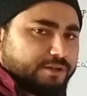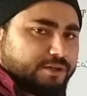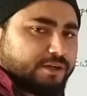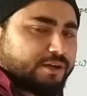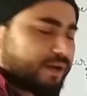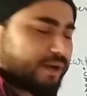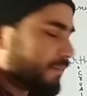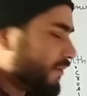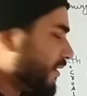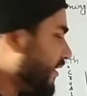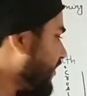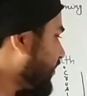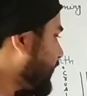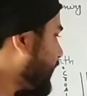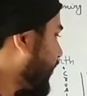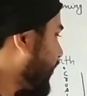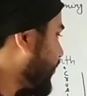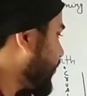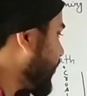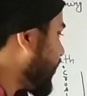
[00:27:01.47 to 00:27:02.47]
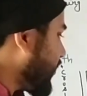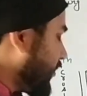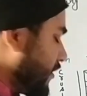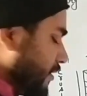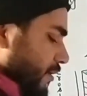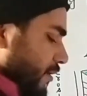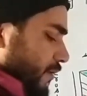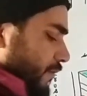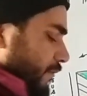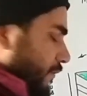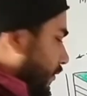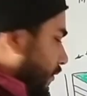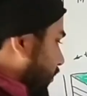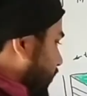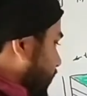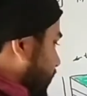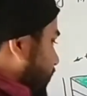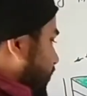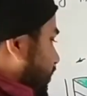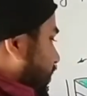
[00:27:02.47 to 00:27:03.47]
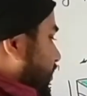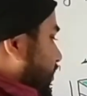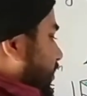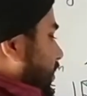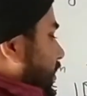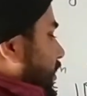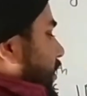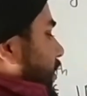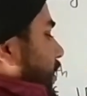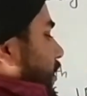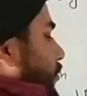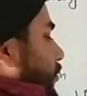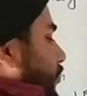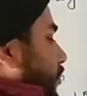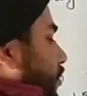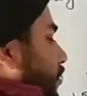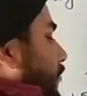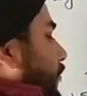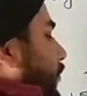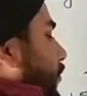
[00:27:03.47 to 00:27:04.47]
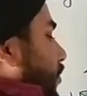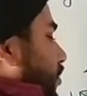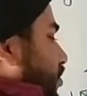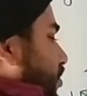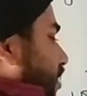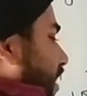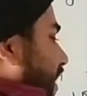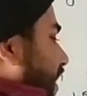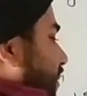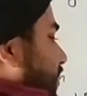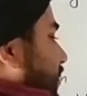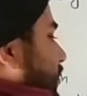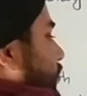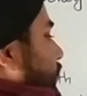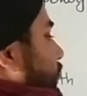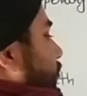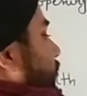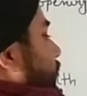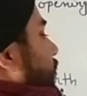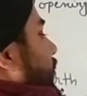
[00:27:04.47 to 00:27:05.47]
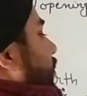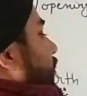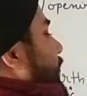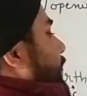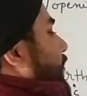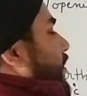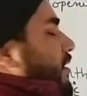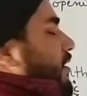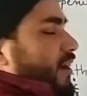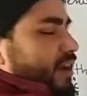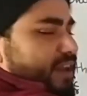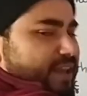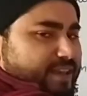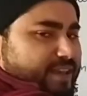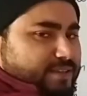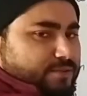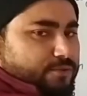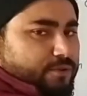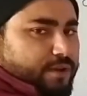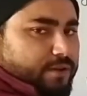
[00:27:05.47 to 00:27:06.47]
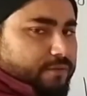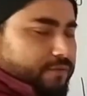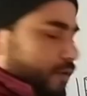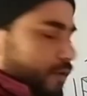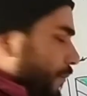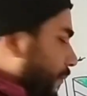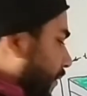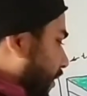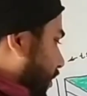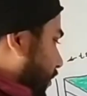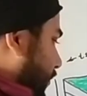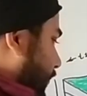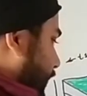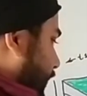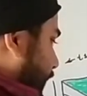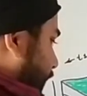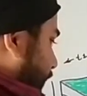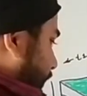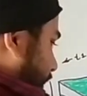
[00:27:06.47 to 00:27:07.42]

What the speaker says: the tremendous pressure was just looking for a chance to be released. Okay, from there.